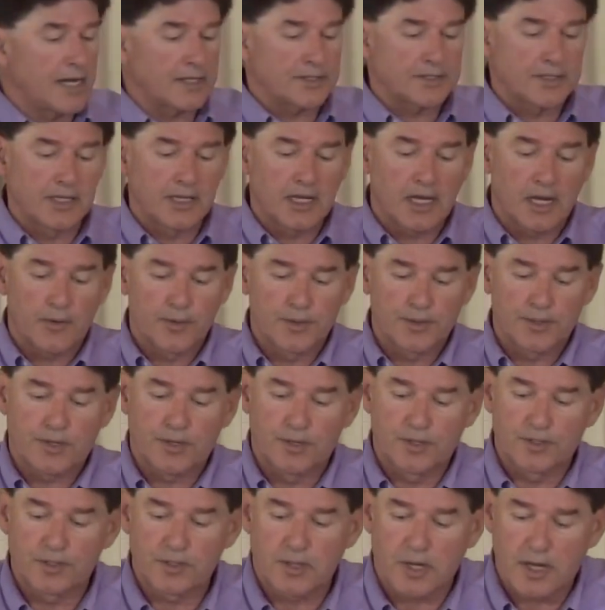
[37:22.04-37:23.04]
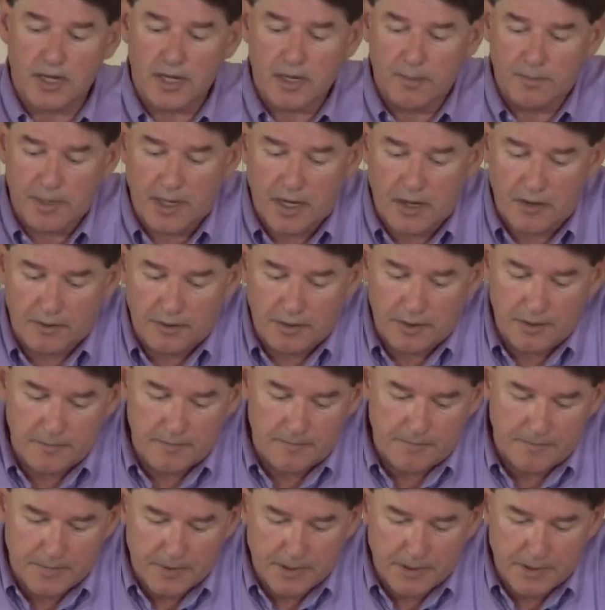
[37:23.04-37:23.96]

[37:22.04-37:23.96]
Next thing I was going to talk about